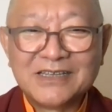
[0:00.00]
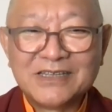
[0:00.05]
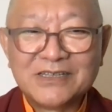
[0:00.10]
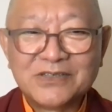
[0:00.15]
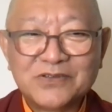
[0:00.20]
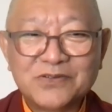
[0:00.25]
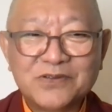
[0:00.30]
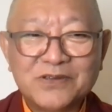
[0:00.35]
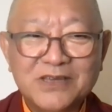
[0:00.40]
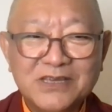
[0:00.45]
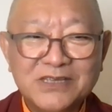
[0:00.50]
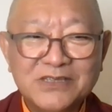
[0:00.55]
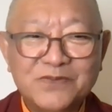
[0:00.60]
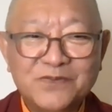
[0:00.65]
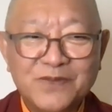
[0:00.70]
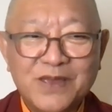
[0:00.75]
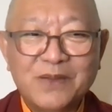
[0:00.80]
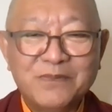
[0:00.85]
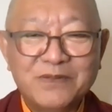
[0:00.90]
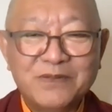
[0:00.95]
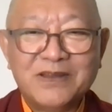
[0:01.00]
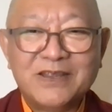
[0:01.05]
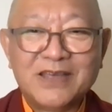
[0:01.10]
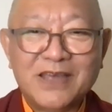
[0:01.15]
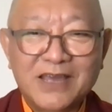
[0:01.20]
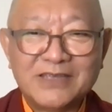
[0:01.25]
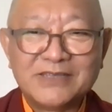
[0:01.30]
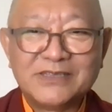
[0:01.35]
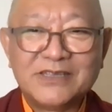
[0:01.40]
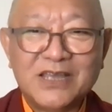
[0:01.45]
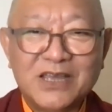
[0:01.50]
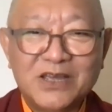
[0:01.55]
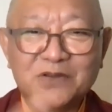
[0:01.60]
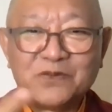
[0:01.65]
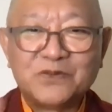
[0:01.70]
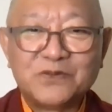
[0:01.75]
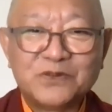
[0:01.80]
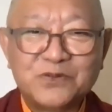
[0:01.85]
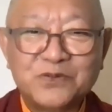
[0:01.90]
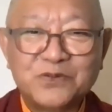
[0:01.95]
So each family has their
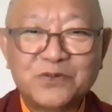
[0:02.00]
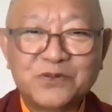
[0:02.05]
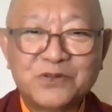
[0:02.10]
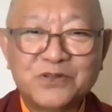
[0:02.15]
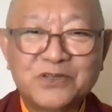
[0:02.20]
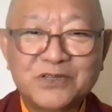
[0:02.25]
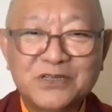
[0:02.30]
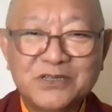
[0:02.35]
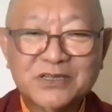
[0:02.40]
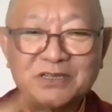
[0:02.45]
own root,